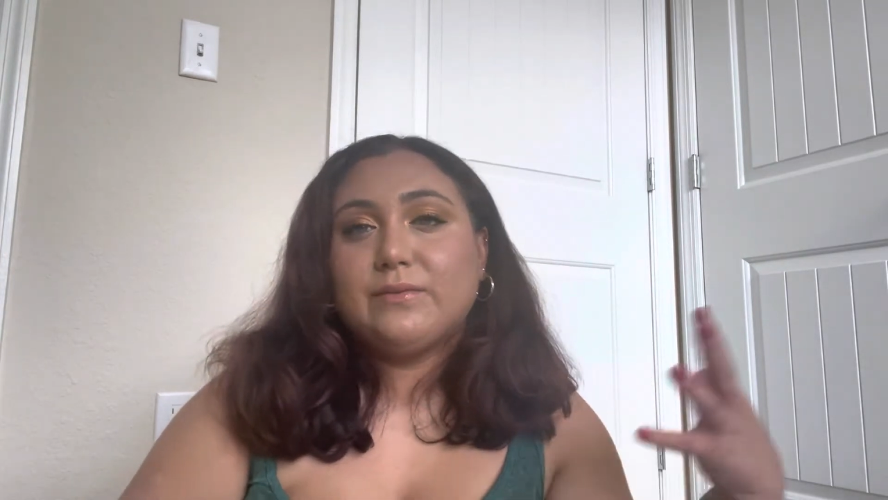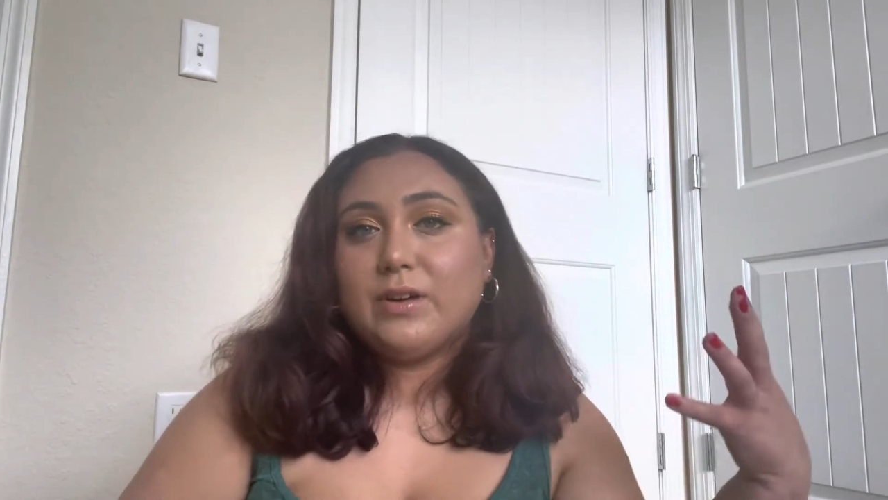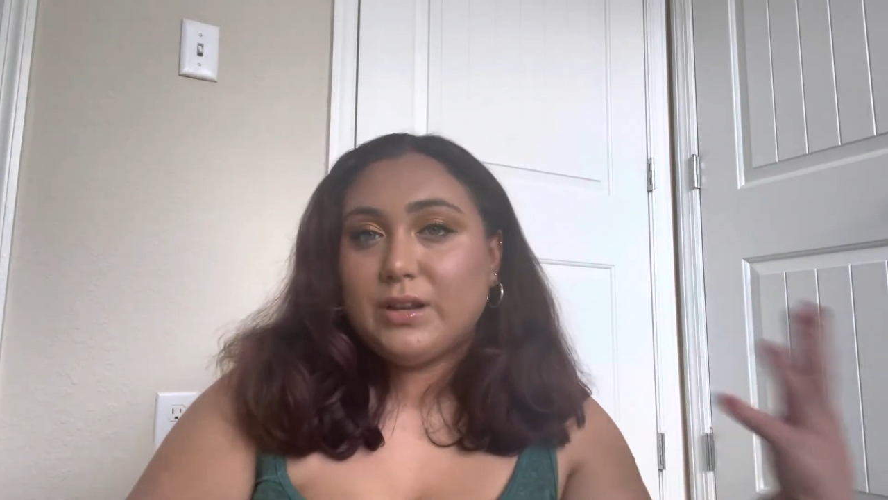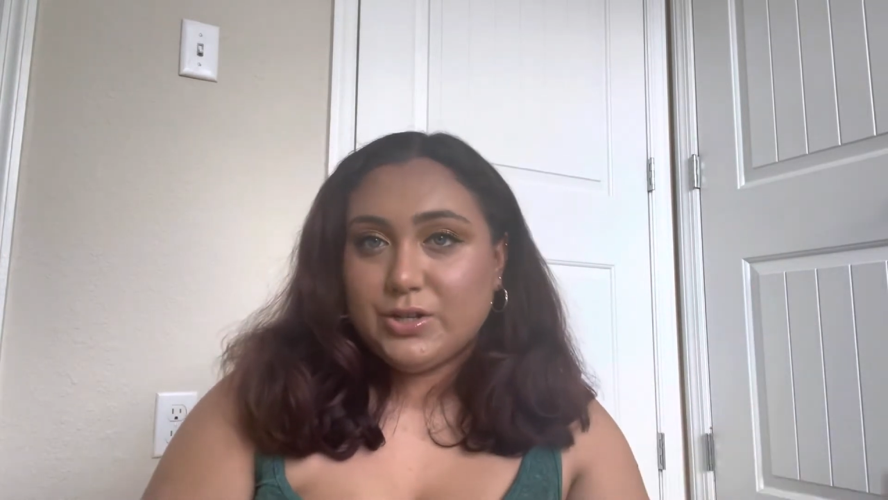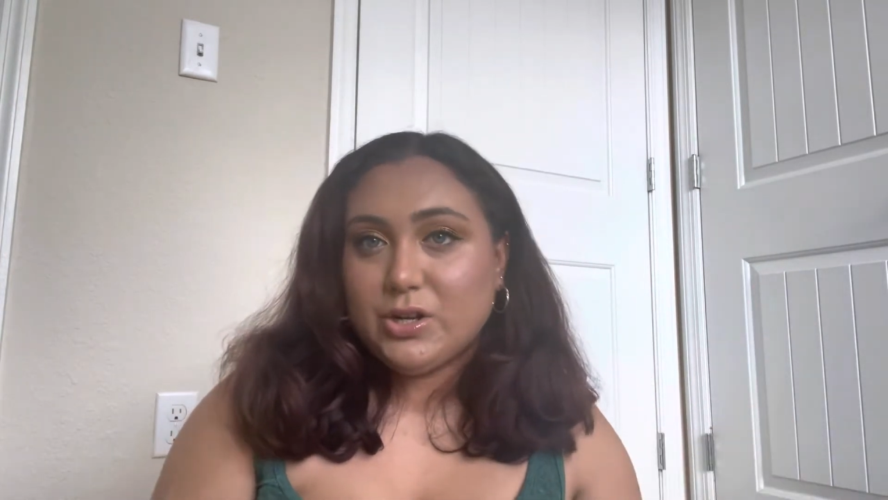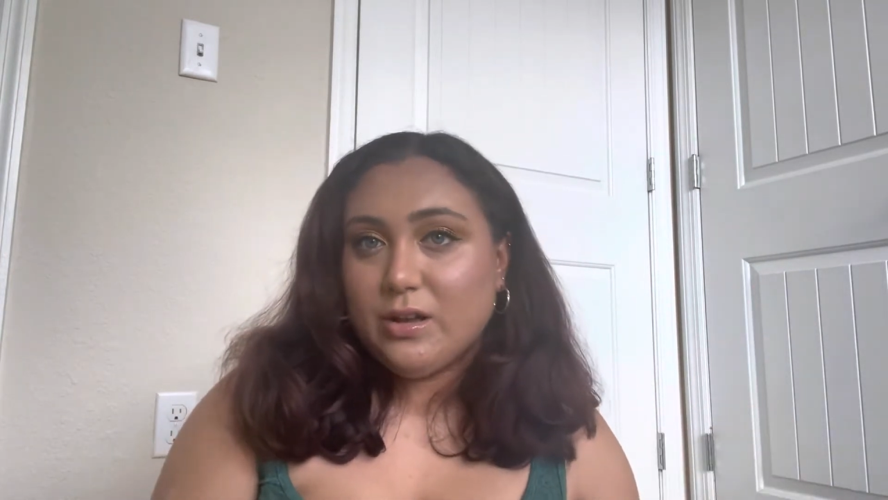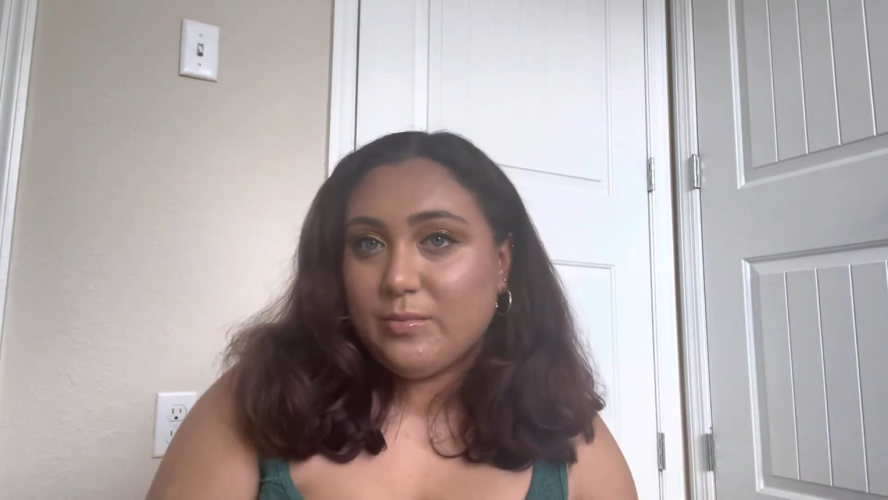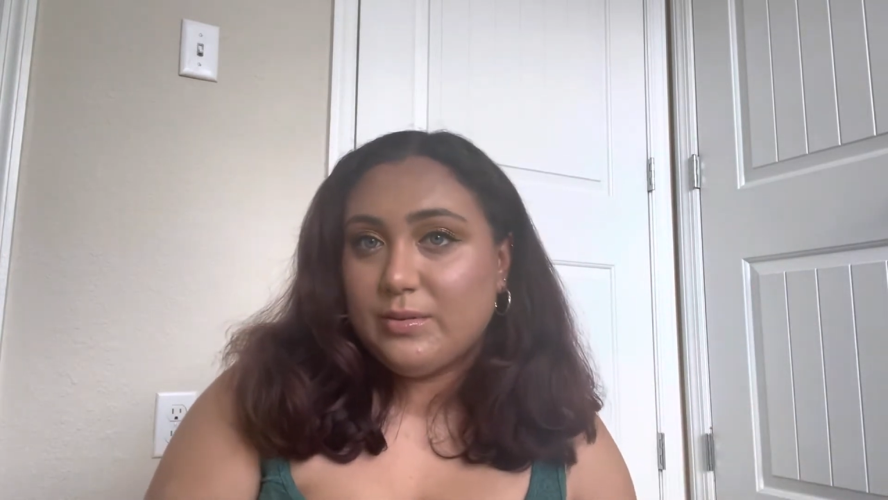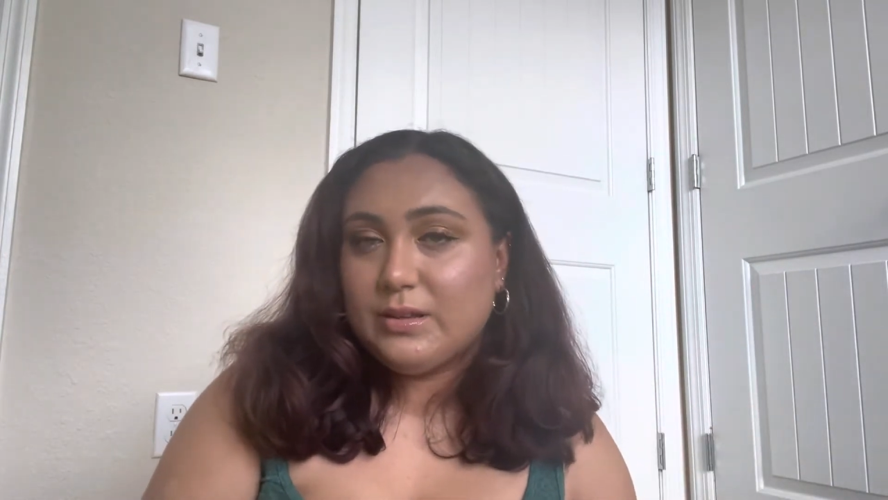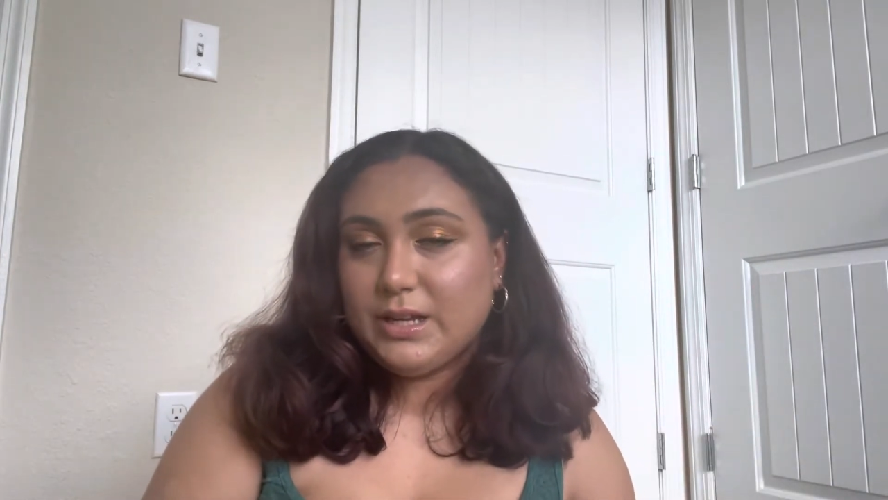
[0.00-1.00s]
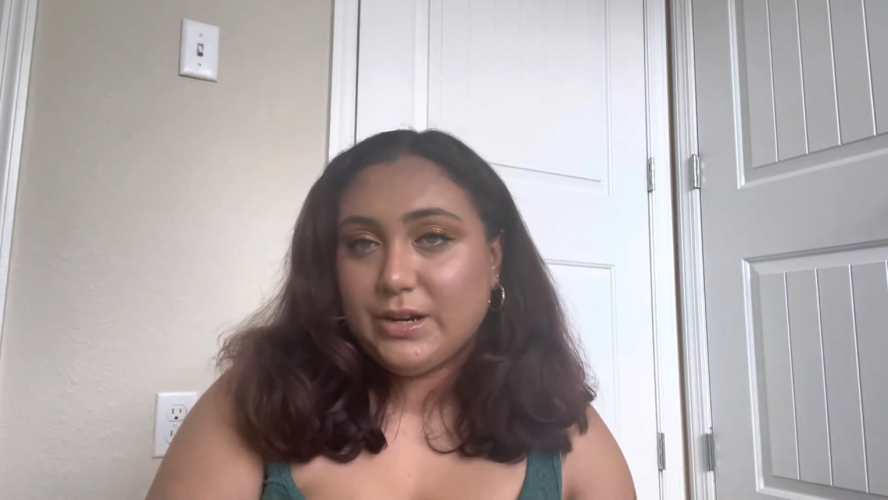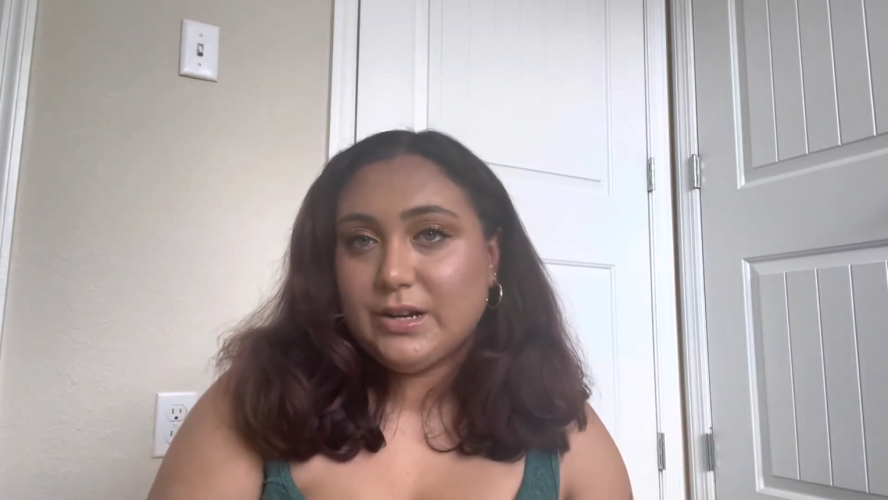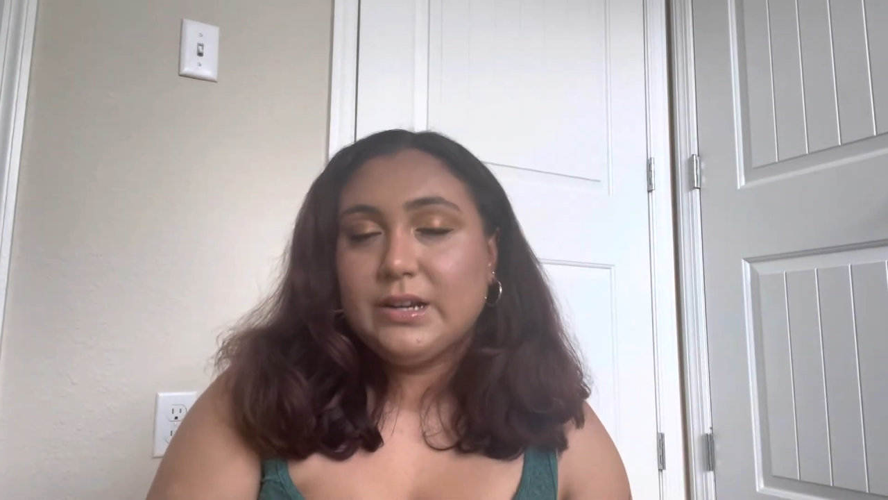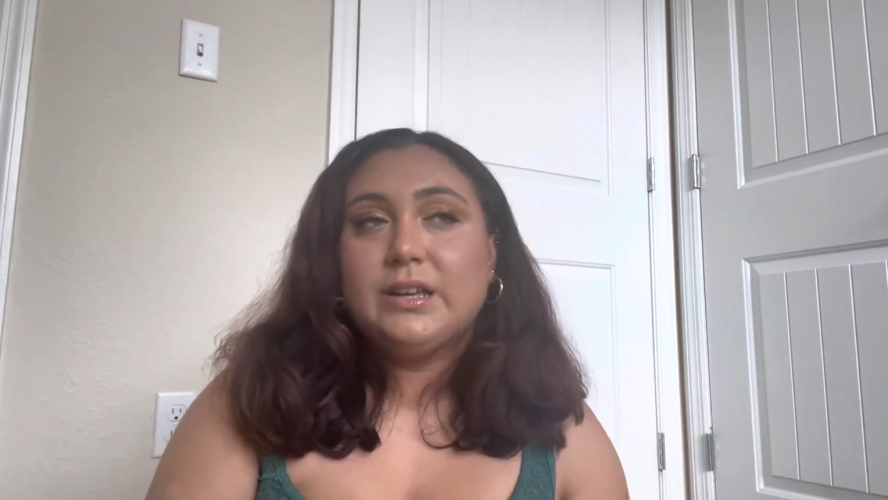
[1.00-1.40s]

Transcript: got a job here,